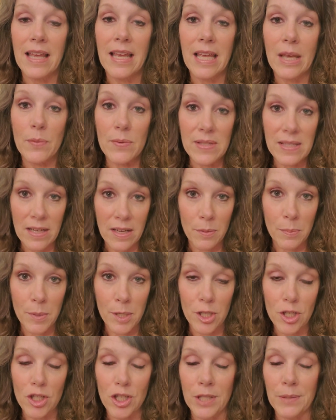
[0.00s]
it was a
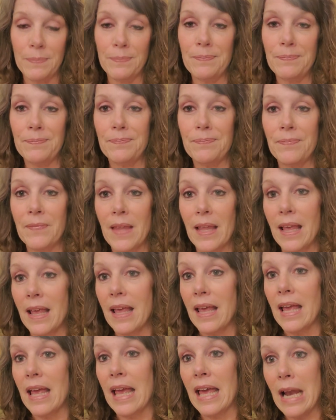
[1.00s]
commission,
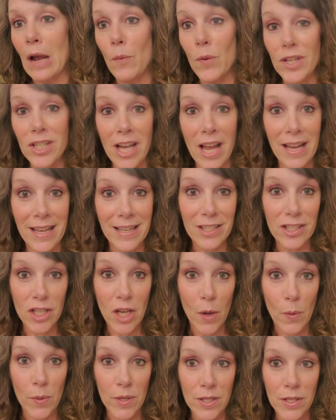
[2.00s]
and I wish I could
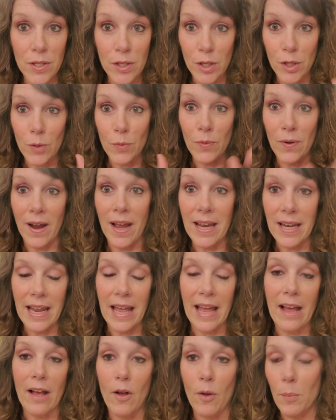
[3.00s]
show it to you right
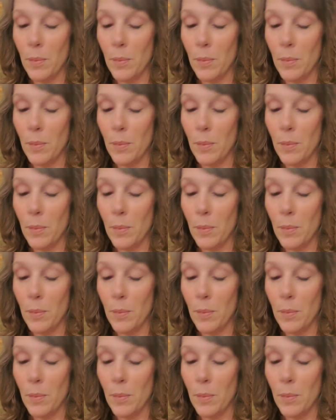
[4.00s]
now,